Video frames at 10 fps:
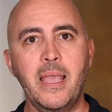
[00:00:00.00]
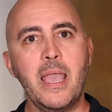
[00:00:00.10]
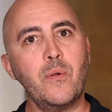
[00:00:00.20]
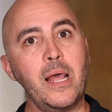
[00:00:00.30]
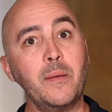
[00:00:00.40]

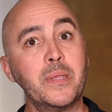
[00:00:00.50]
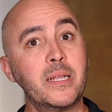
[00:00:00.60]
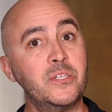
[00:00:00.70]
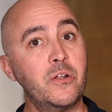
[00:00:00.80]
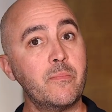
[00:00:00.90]
It would help to
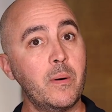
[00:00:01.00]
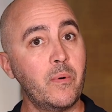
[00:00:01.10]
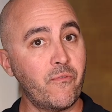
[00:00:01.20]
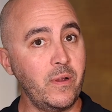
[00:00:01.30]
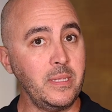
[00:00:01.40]
consider
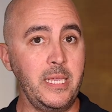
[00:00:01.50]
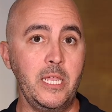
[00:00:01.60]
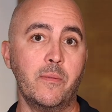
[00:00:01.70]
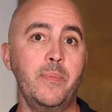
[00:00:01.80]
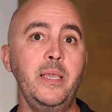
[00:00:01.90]

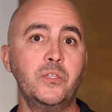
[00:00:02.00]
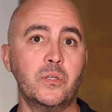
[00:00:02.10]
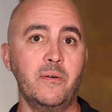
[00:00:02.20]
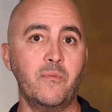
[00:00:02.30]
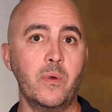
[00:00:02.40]
mobile-friendly ERP
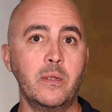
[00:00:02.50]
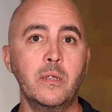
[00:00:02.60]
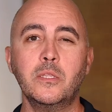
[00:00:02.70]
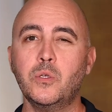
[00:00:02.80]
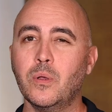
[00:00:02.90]
software
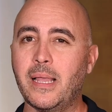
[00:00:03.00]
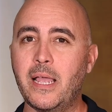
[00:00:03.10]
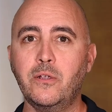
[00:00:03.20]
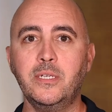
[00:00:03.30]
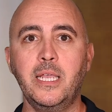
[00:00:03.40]
to allow your